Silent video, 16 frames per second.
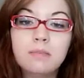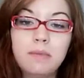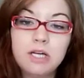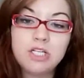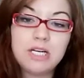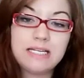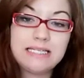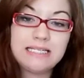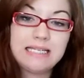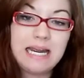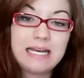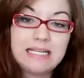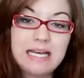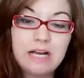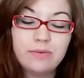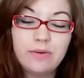much I
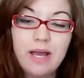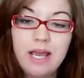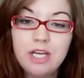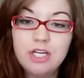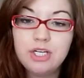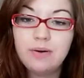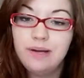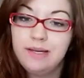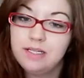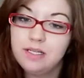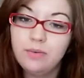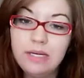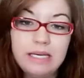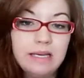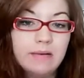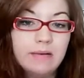stay in that range. You know, I
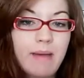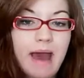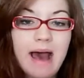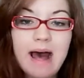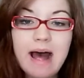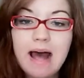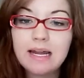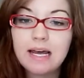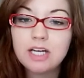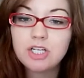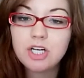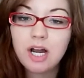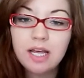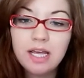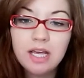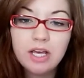don't eat bad. I
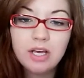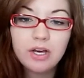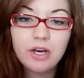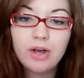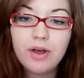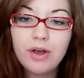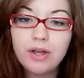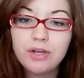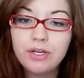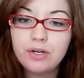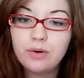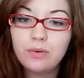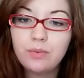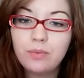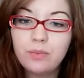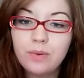try to eat good. You
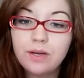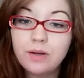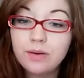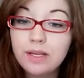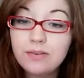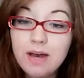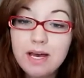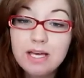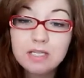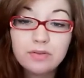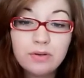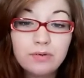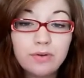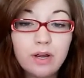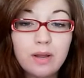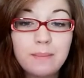know, we don't eat fast
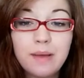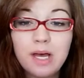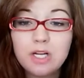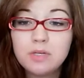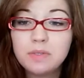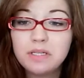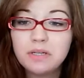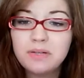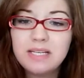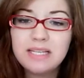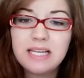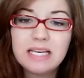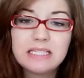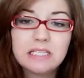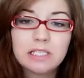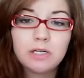food very much. We don't eat
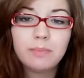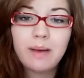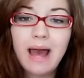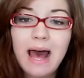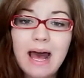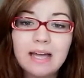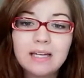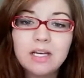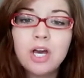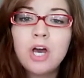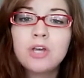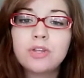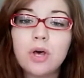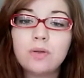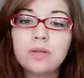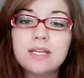things that are bad.
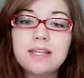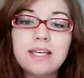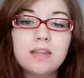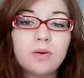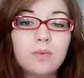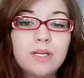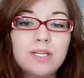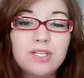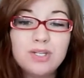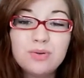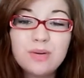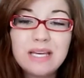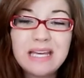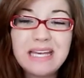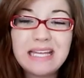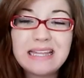The only thing that we
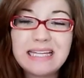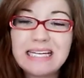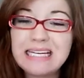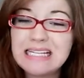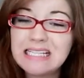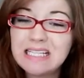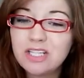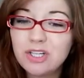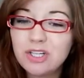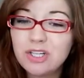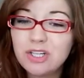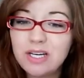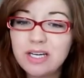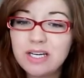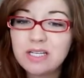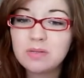do eat that isn't
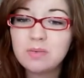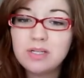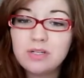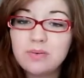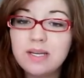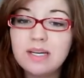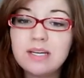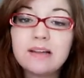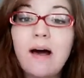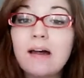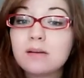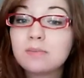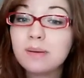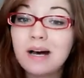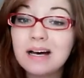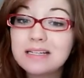good is we do eat a
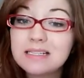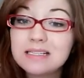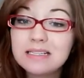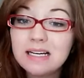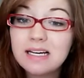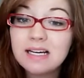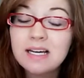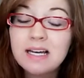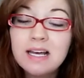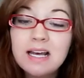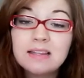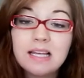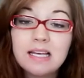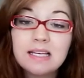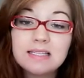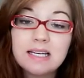lot of pasta,
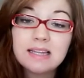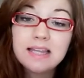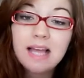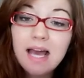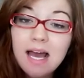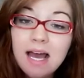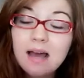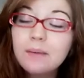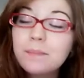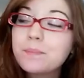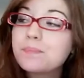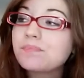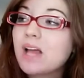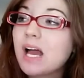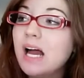things like that.